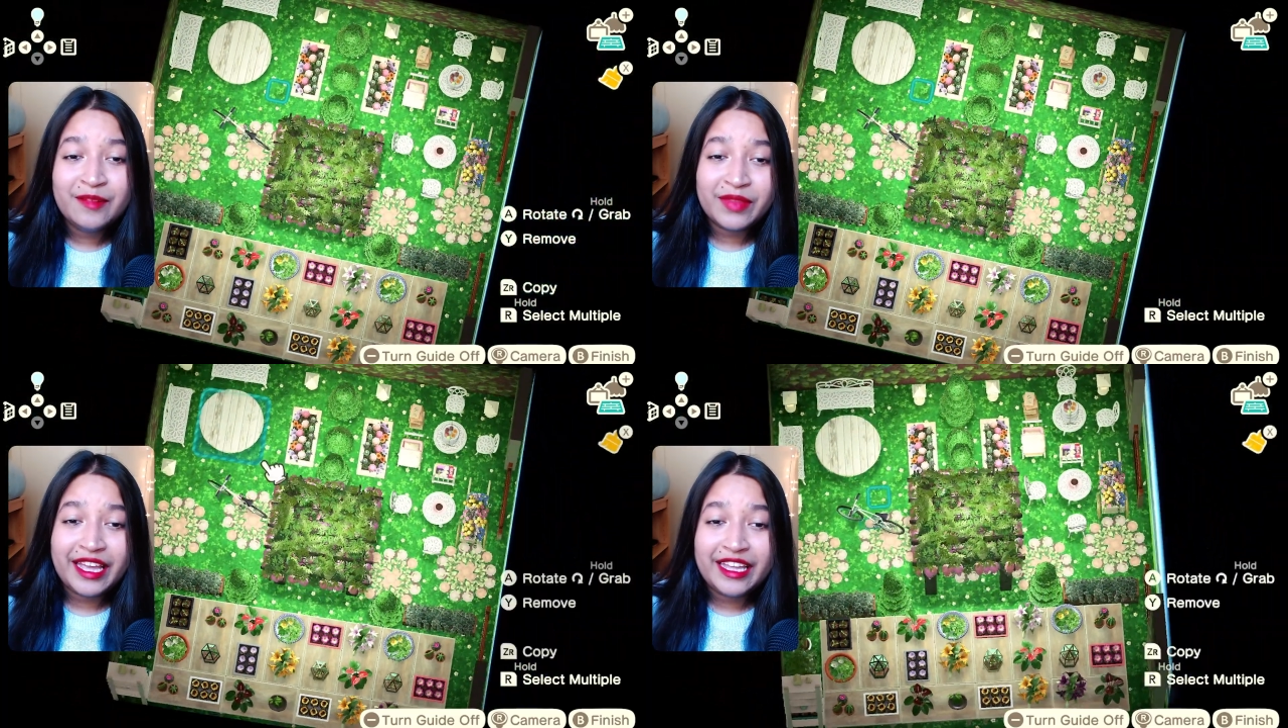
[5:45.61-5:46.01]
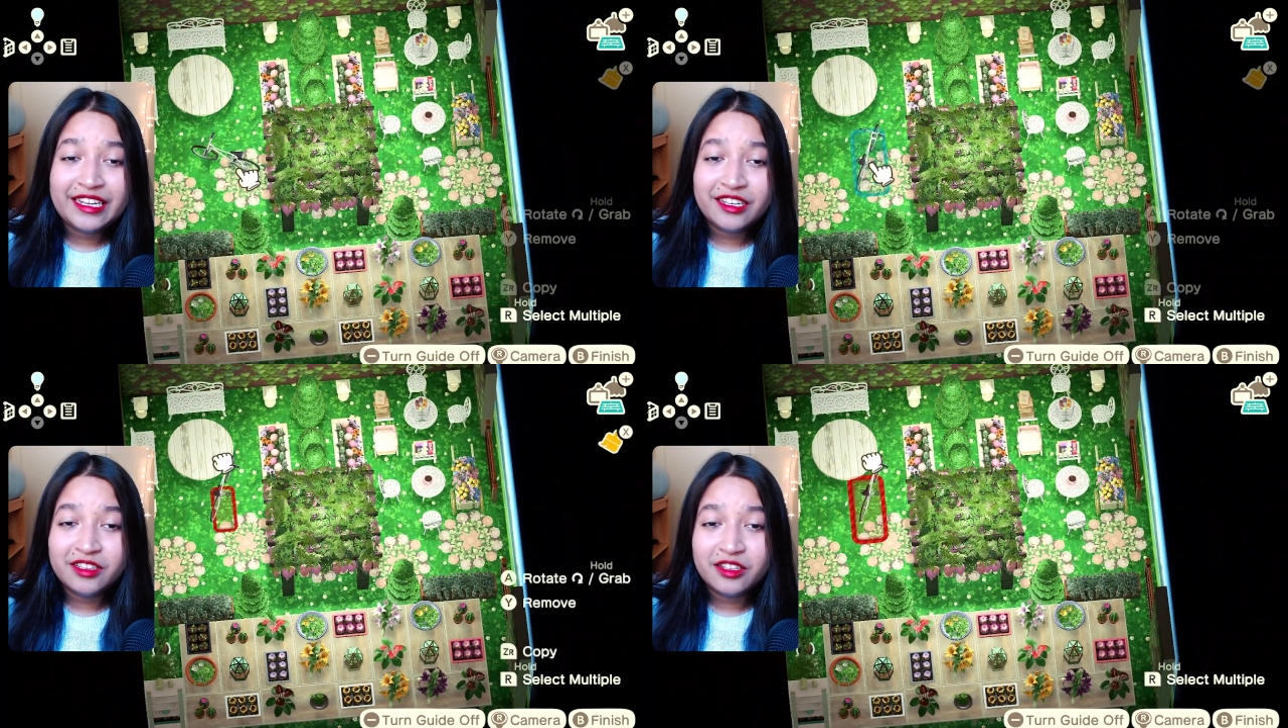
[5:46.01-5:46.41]
and
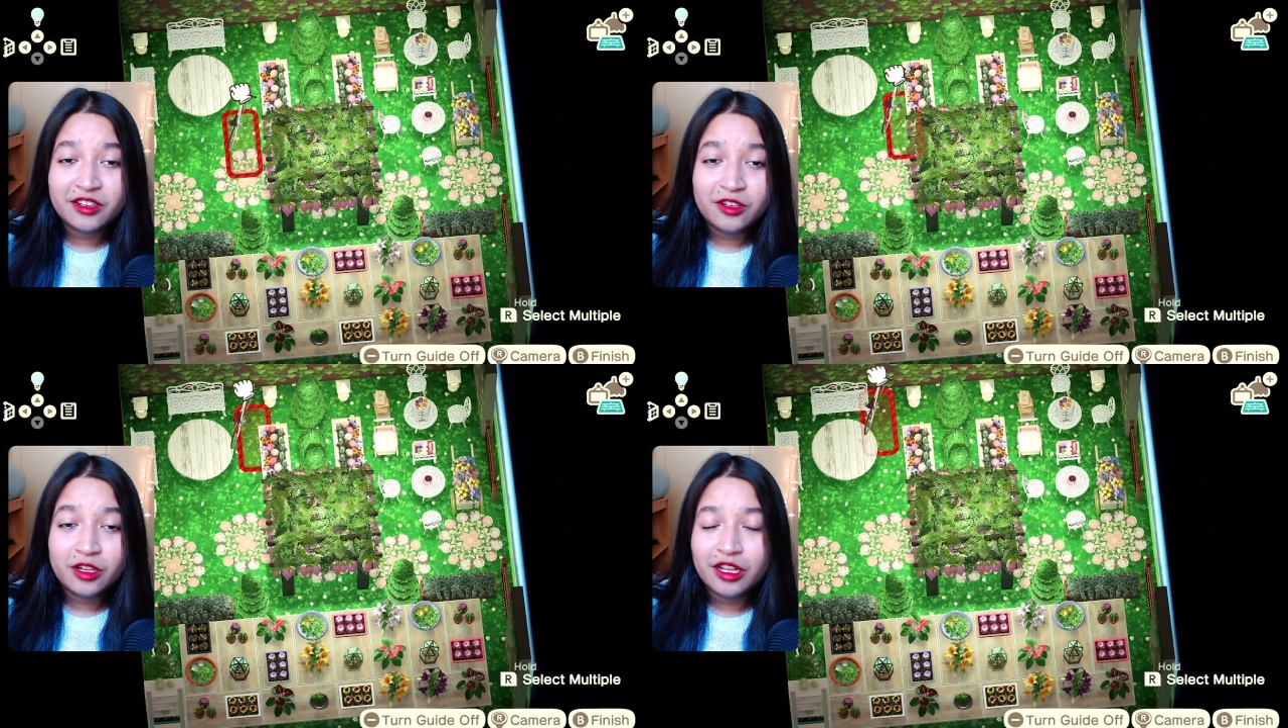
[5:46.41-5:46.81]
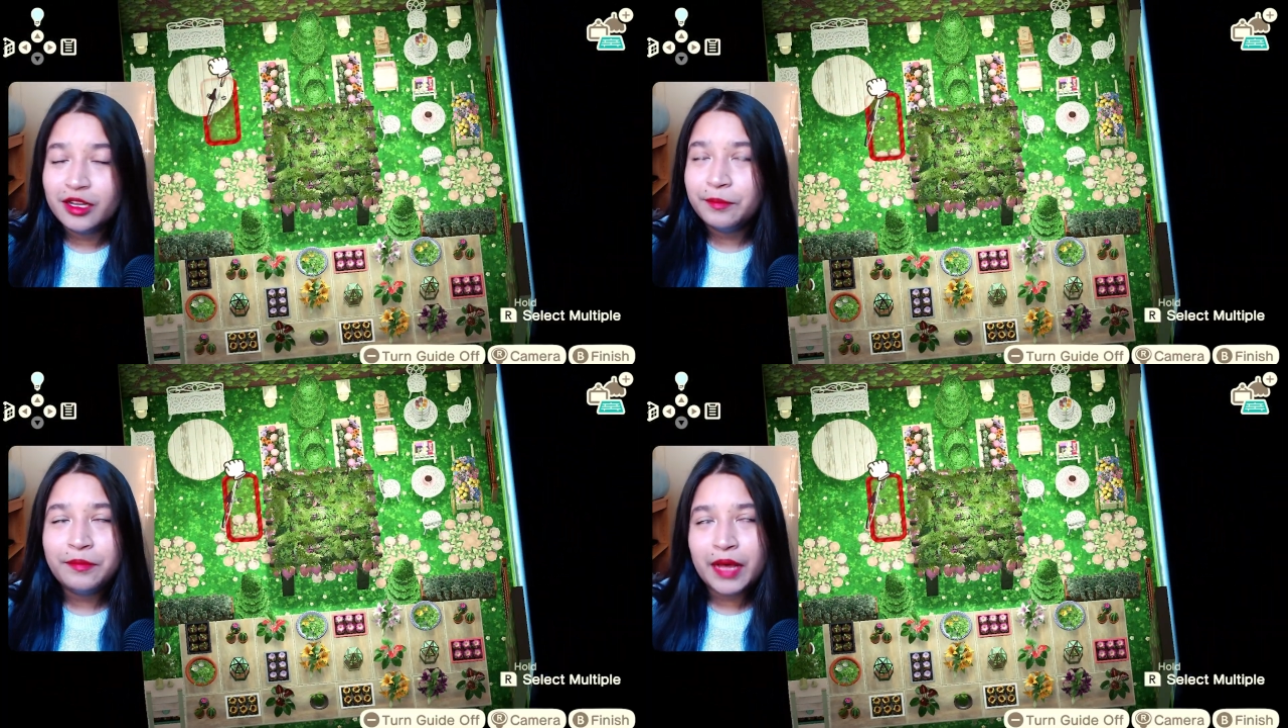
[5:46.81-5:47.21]
a little
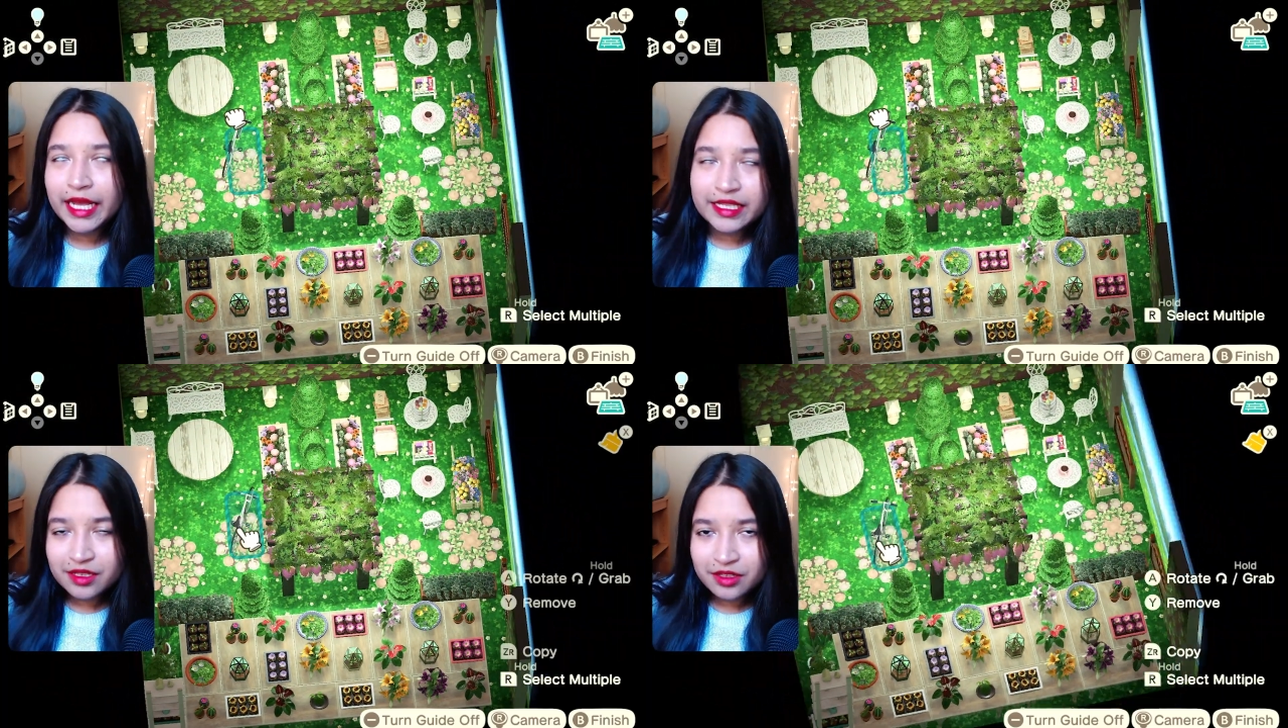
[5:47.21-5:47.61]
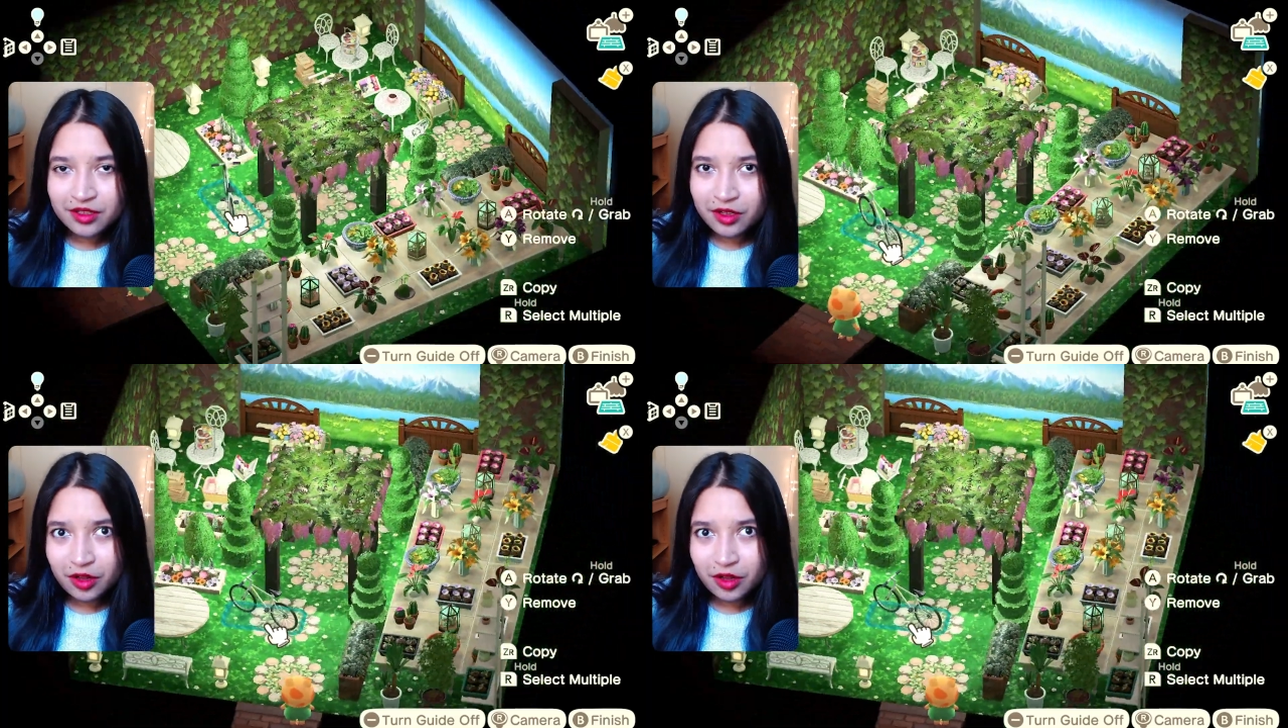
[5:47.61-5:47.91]
bicycle.